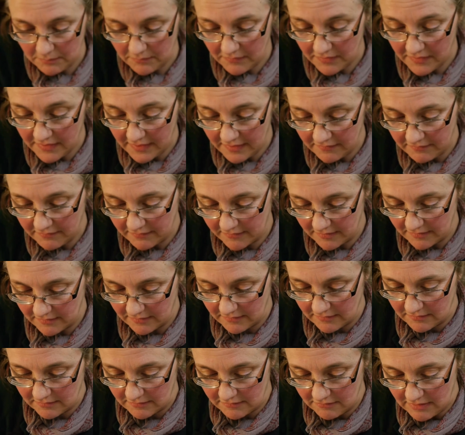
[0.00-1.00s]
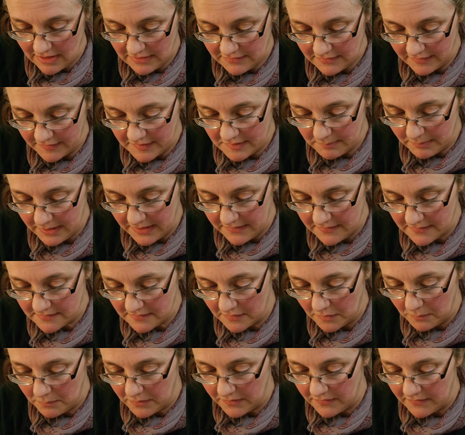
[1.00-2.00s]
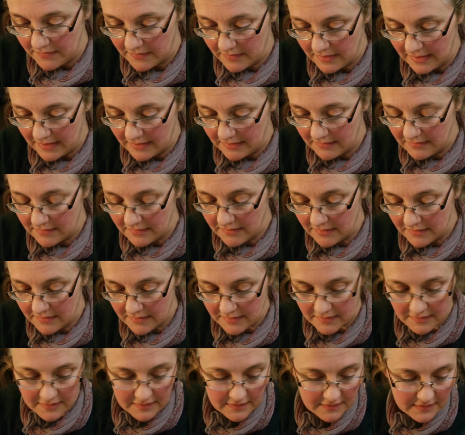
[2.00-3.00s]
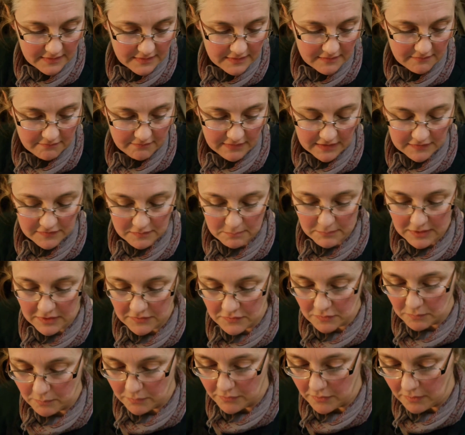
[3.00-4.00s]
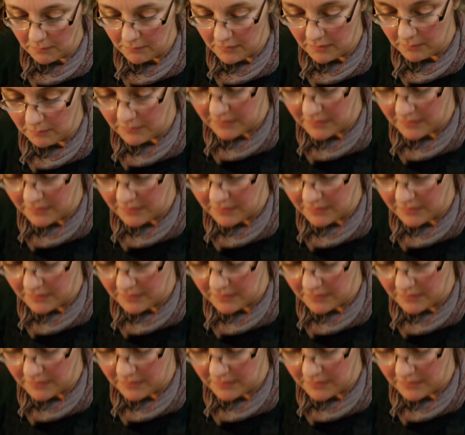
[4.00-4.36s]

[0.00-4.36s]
they've gradually split this open. And the fundamental problem